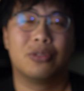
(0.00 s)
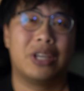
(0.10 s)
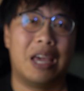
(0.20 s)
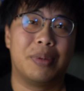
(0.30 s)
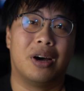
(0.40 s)

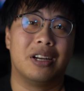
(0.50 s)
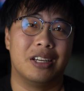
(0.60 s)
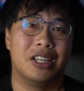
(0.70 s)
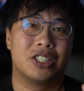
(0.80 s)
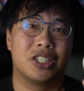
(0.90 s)
gaming on
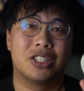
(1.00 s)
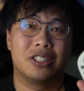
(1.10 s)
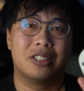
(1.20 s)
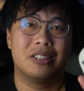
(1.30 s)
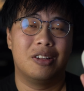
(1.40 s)
it is
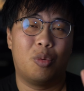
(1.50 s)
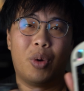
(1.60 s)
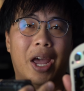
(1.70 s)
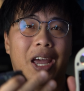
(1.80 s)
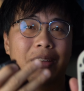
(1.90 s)
just
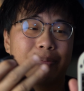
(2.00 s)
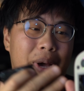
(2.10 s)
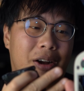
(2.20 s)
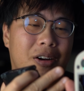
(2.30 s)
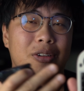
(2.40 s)
way better